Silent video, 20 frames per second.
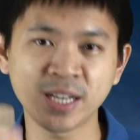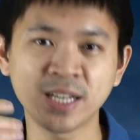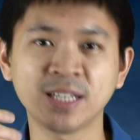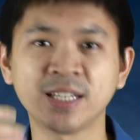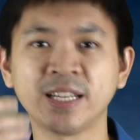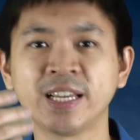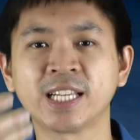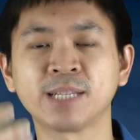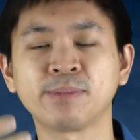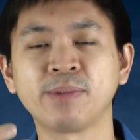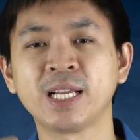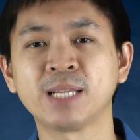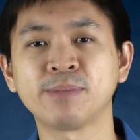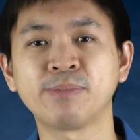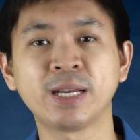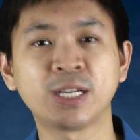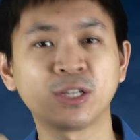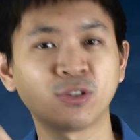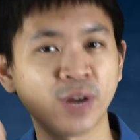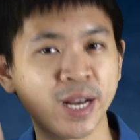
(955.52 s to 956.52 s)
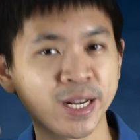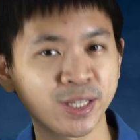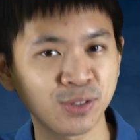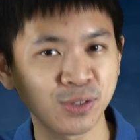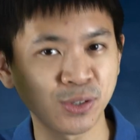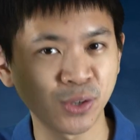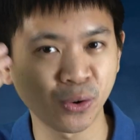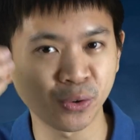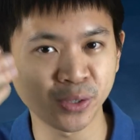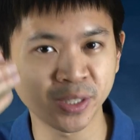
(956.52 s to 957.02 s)
takes place by trying to
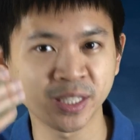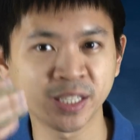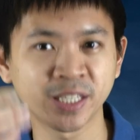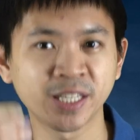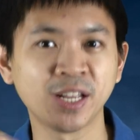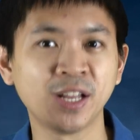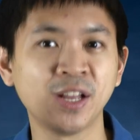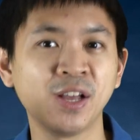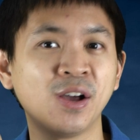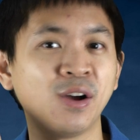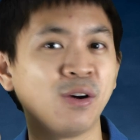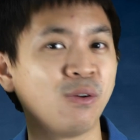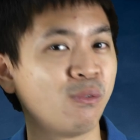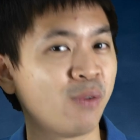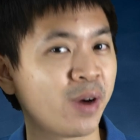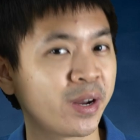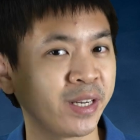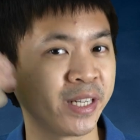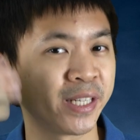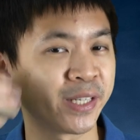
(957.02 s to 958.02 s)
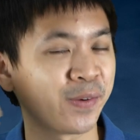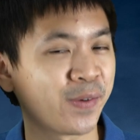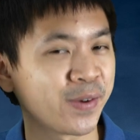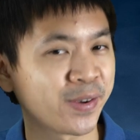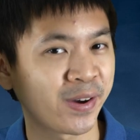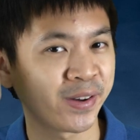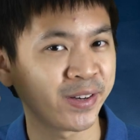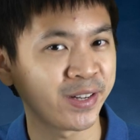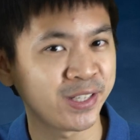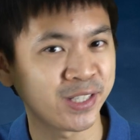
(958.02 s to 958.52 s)
notice what is going
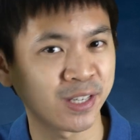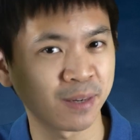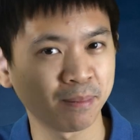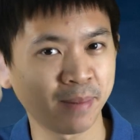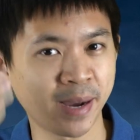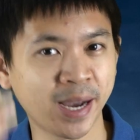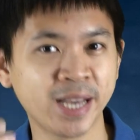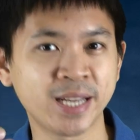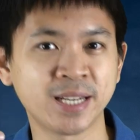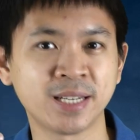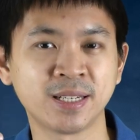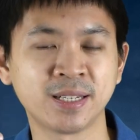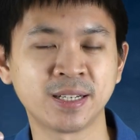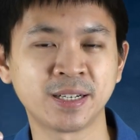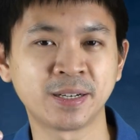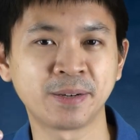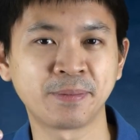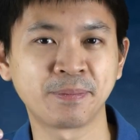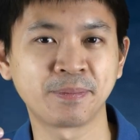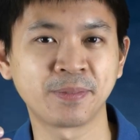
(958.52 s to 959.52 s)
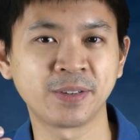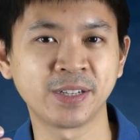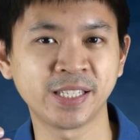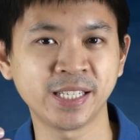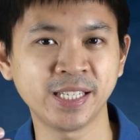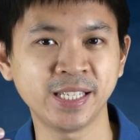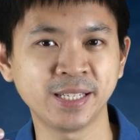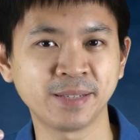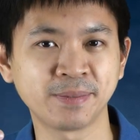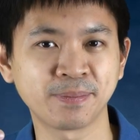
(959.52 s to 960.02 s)
on in your mind there.
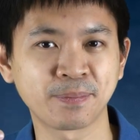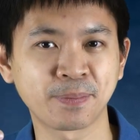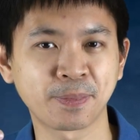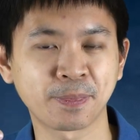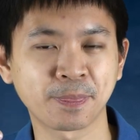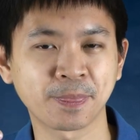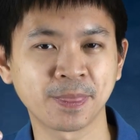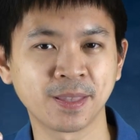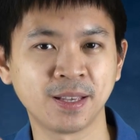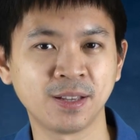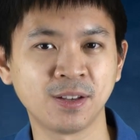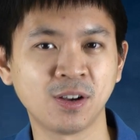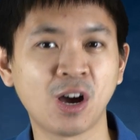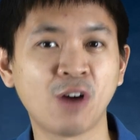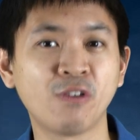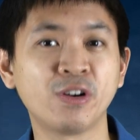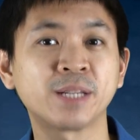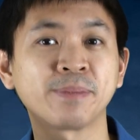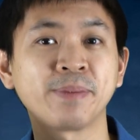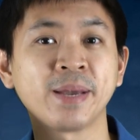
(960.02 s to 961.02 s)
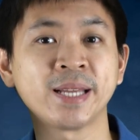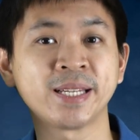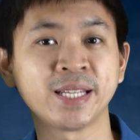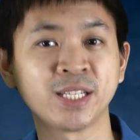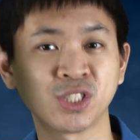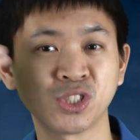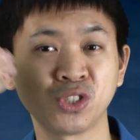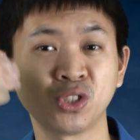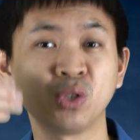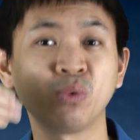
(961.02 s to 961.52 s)
See? Always pay
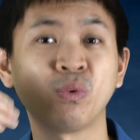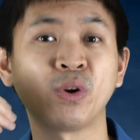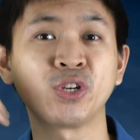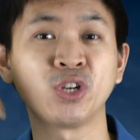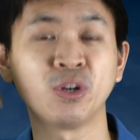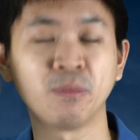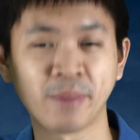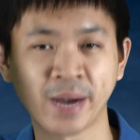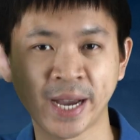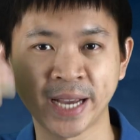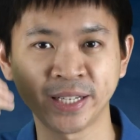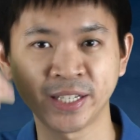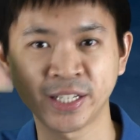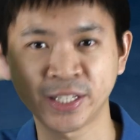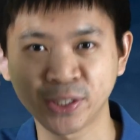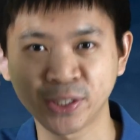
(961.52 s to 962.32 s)
attention to what your mind is